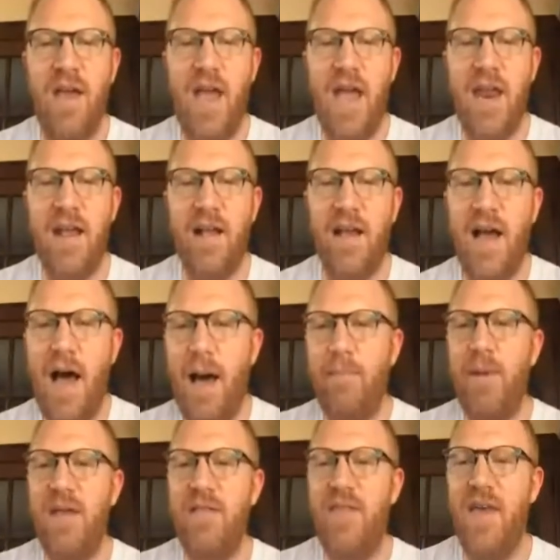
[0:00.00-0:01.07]
and it
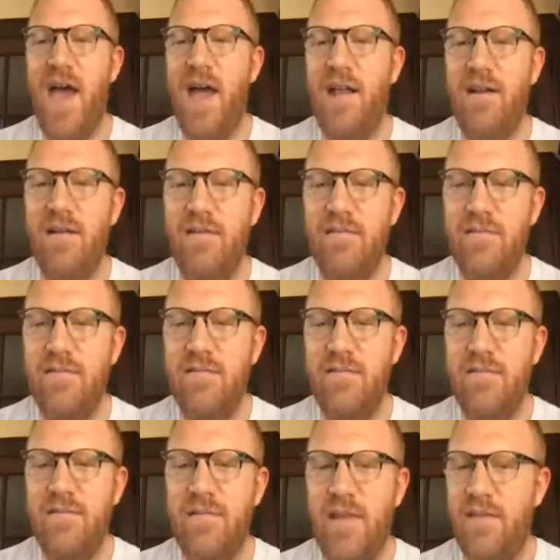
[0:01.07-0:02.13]
copied that
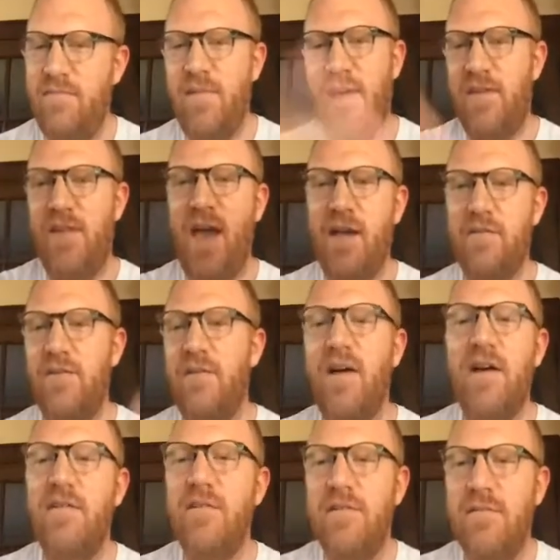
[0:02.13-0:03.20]
exact slide.